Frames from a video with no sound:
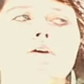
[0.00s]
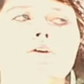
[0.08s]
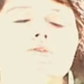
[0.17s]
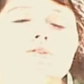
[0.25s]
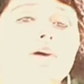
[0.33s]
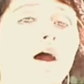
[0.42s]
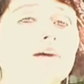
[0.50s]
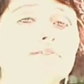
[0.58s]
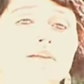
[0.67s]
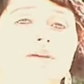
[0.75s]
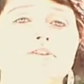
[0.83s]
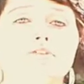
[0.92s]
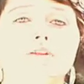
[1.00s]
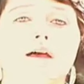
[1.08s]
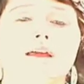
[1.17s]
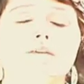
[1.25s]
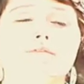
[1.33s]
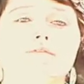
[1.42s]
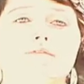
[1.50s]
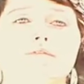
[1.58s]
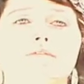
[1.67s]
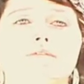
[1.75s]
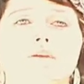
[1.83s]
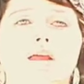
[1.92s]
who's toxic in your life
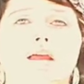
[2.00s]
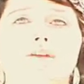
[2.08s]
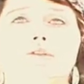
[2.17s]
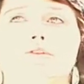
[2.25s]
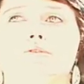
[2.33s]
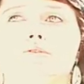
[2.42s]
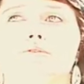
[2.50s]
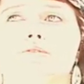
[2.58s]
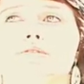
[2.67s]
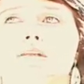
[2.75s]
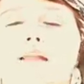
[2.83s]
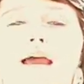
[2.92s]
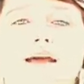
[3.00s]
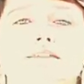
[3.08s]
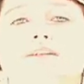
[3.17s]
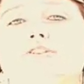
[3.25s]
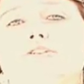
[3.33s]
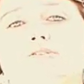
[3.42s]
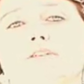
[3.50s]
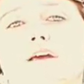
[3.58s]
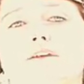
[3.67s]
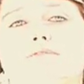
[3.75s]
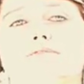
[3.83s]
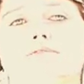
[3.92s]
and who's an asset to your
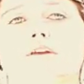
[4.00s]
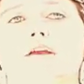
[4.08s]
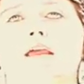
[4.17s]
life.